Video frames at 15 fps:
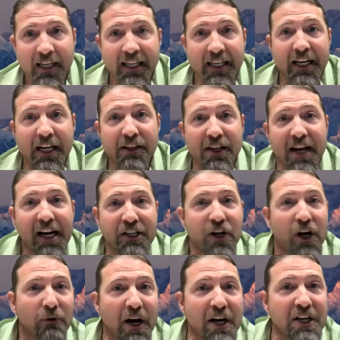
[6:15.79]
getting the next
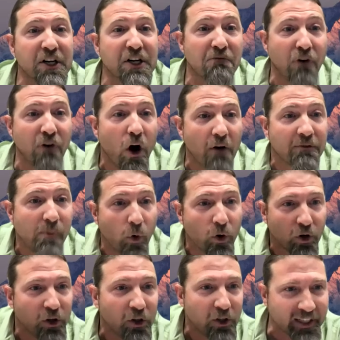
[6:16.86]
generation involved
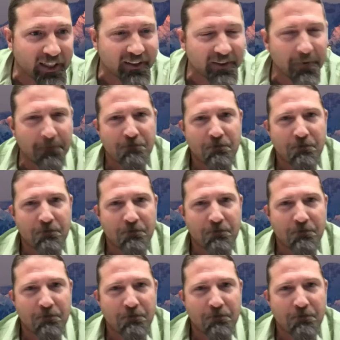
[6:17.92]
more early,